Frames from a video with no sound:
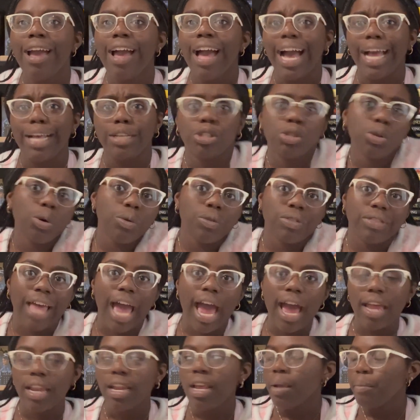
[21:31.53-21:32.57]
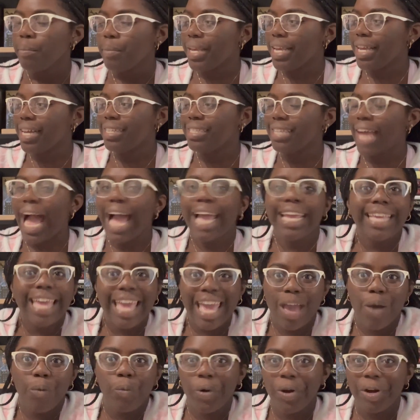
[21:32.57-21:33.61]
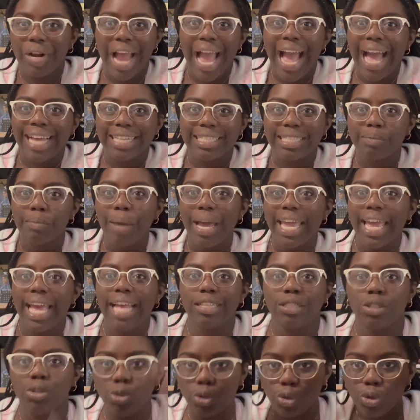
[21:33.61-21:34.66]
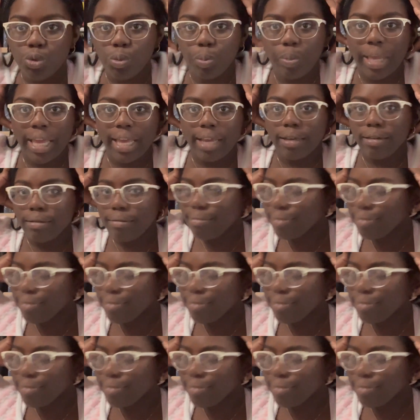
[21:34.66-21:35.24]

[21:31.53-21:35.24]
I sold that because I can't wear hats. My head's too big.